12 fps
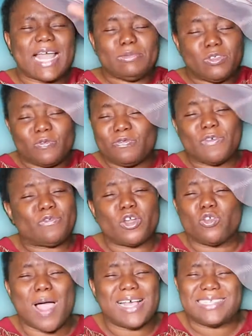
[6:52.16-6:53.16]
time to favor
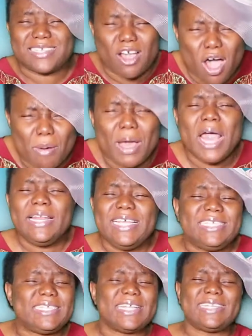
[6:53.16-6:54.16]
you has come come. The
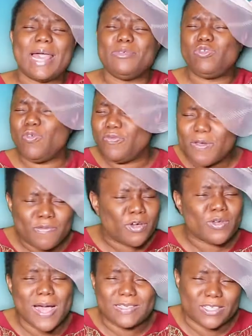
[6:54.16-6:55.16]
second to favor
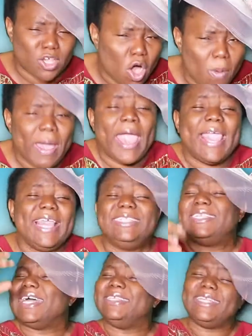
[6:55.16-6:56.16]
you has come.
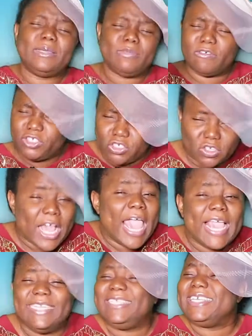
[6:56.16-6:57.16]
In the name of Jesus.
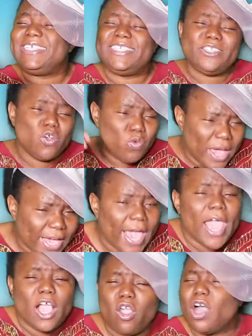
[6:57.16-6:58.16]
In this new week,
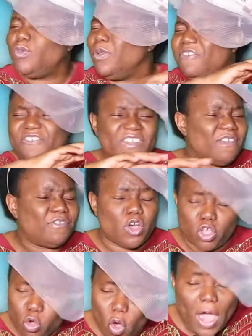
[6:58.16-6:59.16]
God will
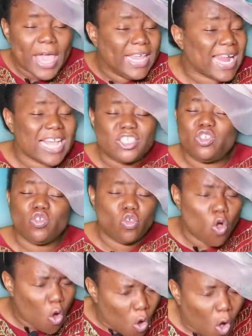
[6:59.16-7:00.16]
favor you. As you
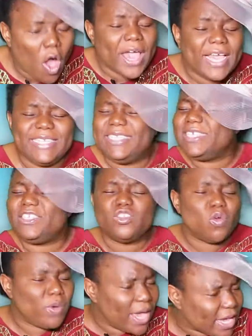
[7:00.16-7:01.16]
go in this
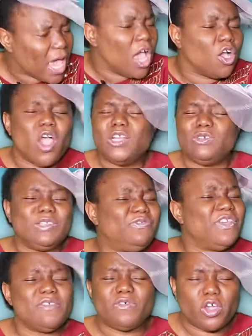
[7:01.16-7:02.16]
new week, God
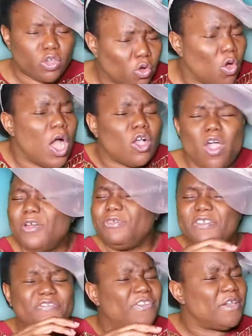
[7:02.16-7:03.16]
favor you. God
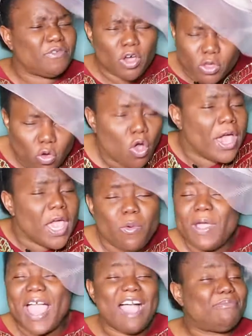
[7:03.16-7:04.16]
will favor you. He
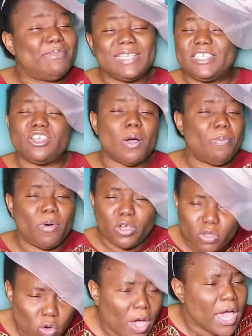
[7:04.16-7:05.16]
will have mercy
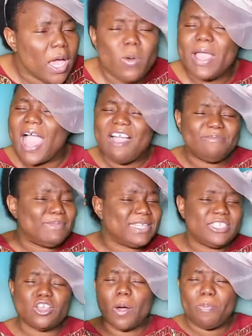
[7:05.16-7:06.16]
upon you. He will have
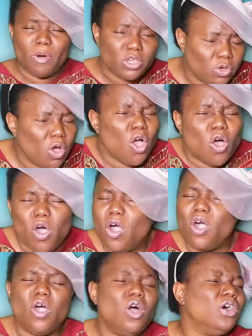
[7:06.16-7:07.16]
mercy upon you.
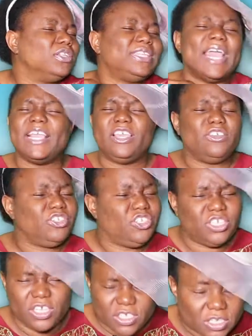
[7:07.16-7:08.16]
Oh, thank you,
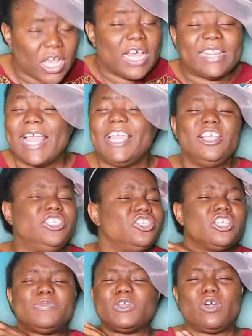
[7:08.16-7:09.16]
Jesus. Thank you,
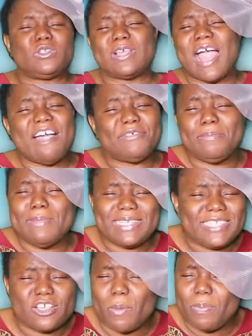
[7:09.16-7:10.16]
Jesus, because you are having
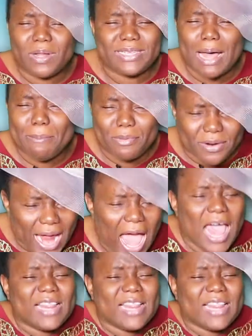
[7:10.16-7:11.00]
mercy upon that brother.